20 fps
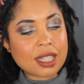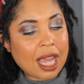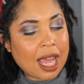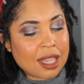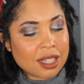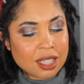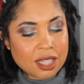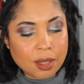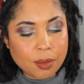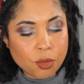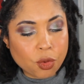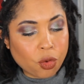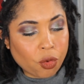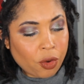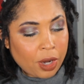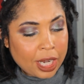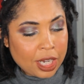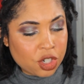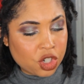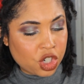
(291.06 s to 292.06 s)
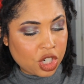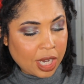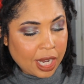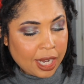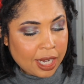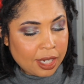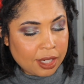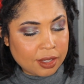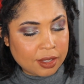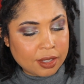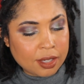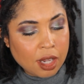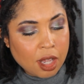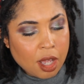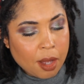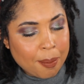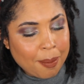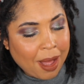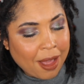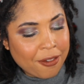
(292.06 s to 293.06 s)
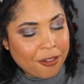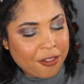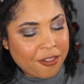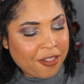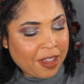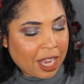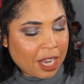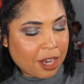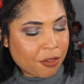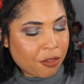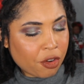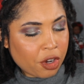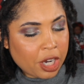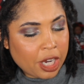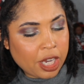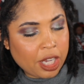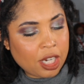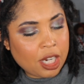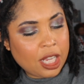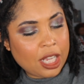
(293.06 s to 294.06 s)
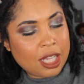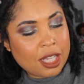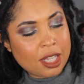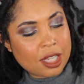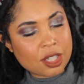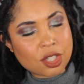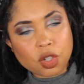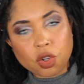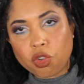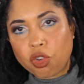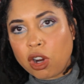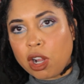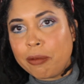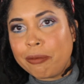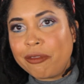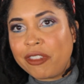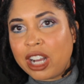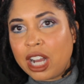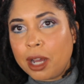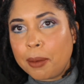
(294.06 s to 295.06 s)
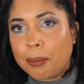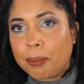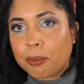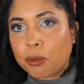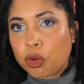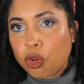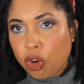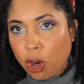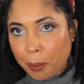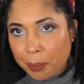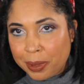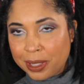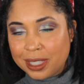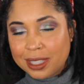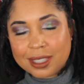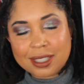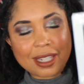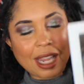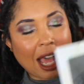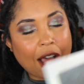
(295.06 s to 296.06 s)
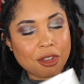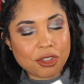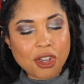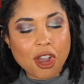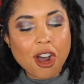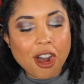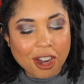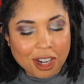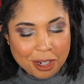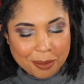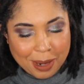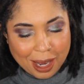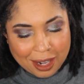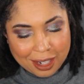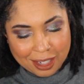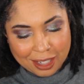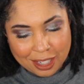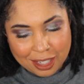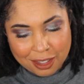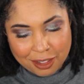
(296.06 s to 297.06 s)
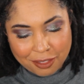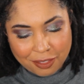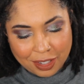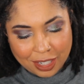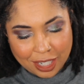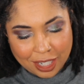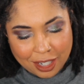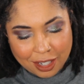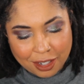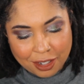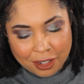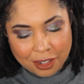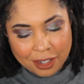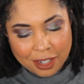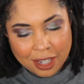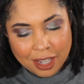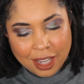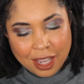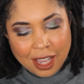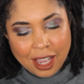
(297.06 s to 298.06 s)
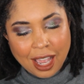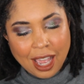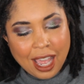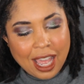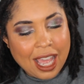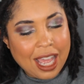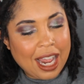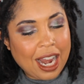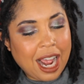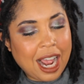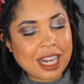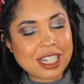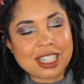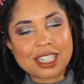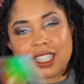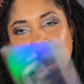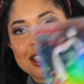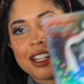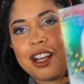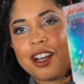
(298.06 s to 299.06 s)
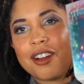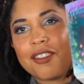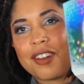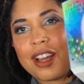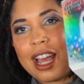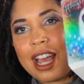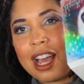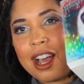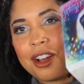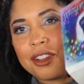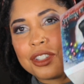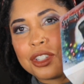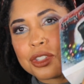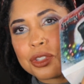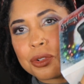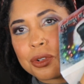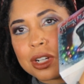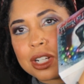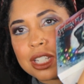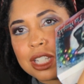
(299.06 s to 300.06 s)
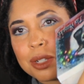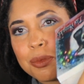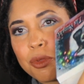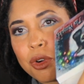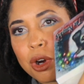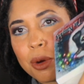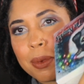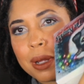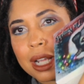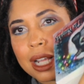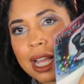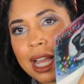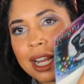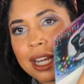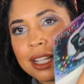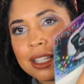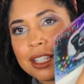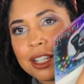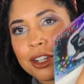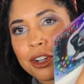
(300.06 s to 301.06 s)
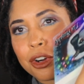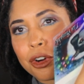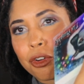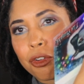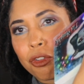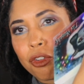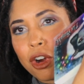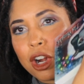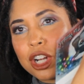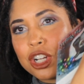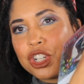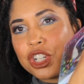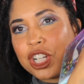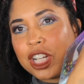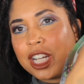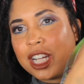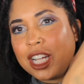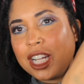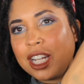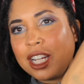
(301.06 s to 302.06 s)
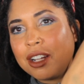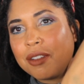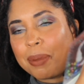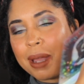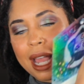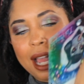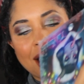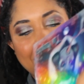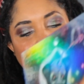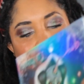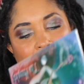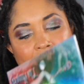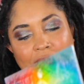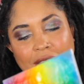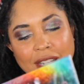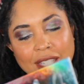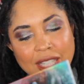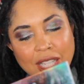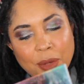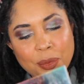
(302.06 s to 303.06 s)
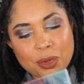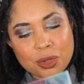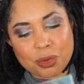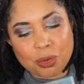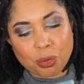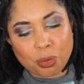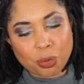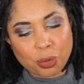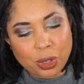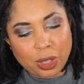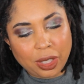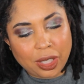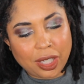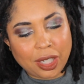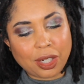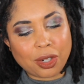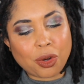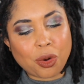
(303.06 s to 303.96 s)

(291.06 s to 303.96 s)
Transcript: got some great shades. My favorite is Grub Bomb Crumpus. I'll talk about it in the video. And I just love how Notoriously Morbid kind of did a grungy palette. I thought that was really